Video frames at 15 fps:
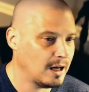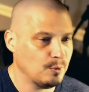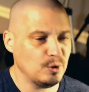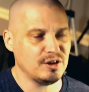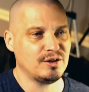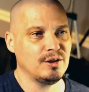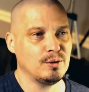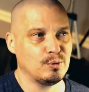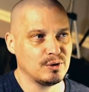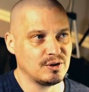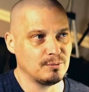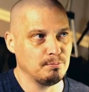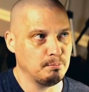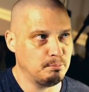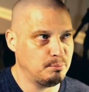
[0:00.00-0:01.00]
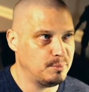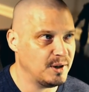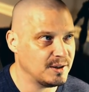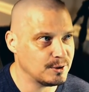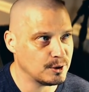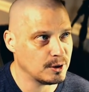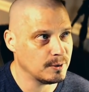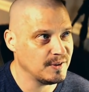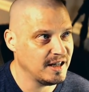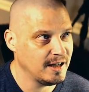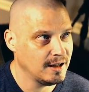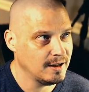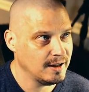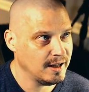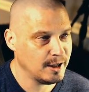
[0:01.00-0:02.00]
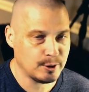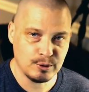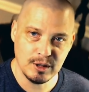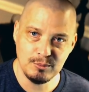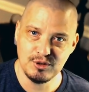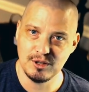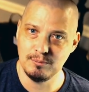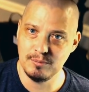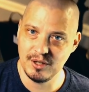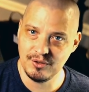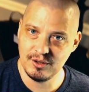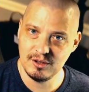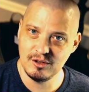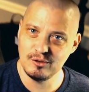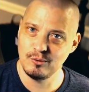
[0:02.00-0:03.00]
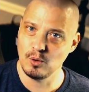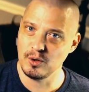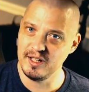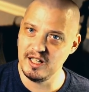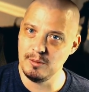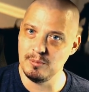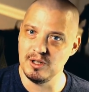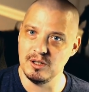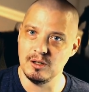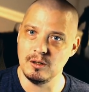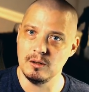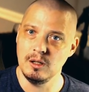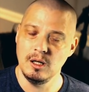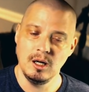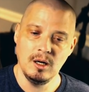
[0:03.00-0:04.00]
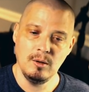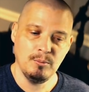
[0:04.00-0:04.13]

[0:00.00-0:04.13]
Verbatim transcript: I wish there was better encryption methods for email,